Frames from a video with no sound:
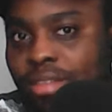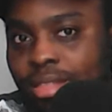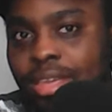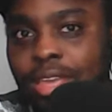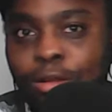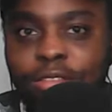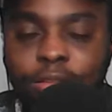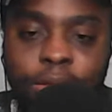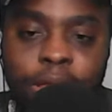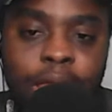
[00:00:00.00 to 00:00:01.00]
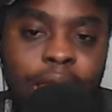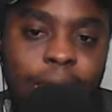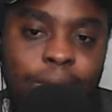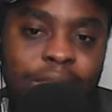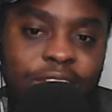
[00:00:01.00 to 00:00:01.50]
I think he also
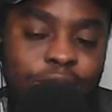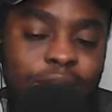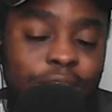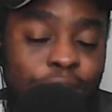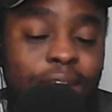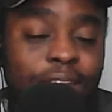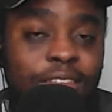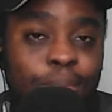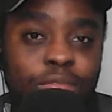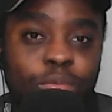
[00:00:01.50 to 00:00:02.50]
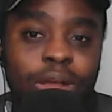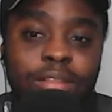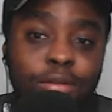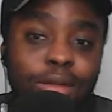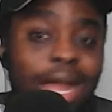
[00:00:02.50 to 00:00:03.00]
hit it with his fingertip as well.
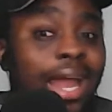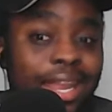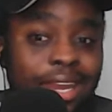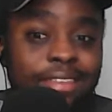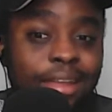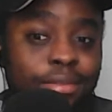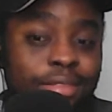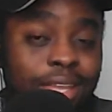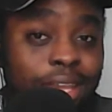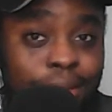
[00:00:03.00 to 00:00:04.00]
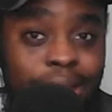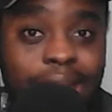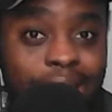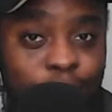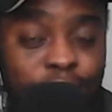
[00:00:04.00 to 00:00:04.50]
So HEIN, in terms of the game,
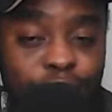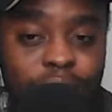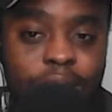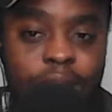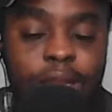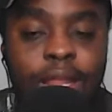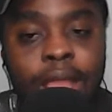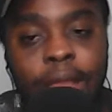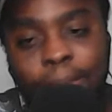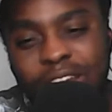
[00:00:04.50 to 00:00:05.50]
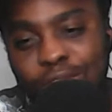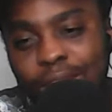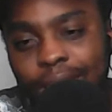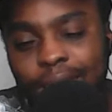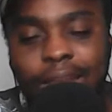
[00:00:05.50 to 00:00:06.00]
HEIN was really good, but
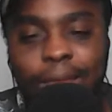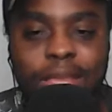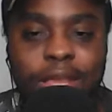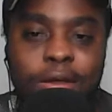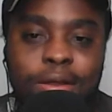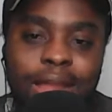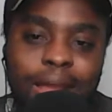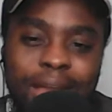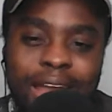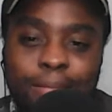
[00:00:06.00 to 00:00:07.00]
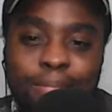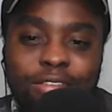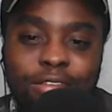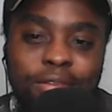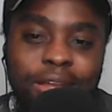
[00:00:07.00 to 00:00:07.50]
Rekic coming on had a
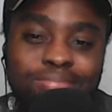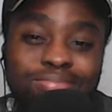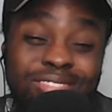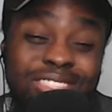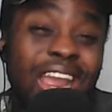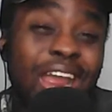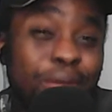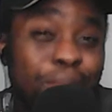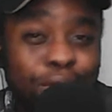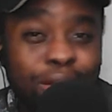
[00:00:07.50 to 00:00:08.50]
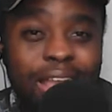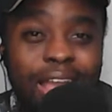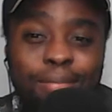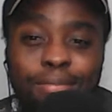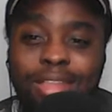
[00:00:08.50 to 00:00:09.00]
bit of a terrible
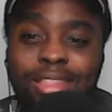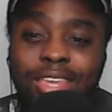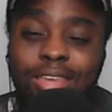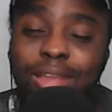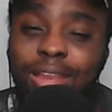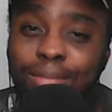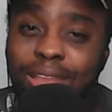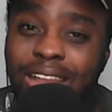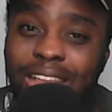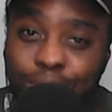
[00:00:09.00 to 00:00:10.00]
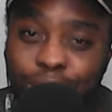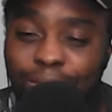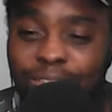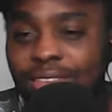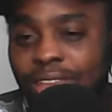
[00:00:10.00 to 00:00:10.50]
cameo. I think he made like 3
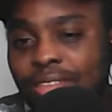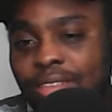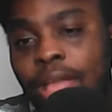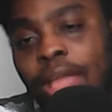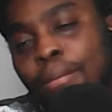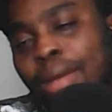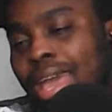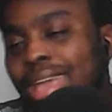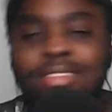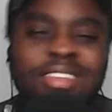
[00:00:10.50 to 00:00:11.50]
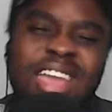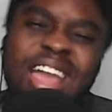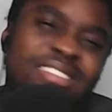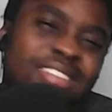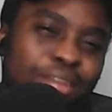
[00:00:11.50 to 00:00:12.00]
mistakes, but hey, he's a
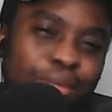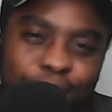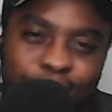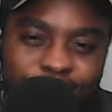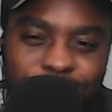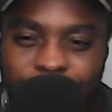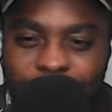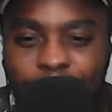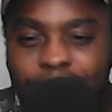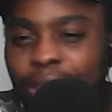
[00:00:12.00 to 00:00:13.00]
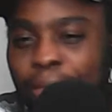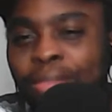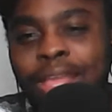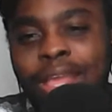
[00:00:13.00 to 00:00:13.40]
youngster, so I'm not going to go in on him.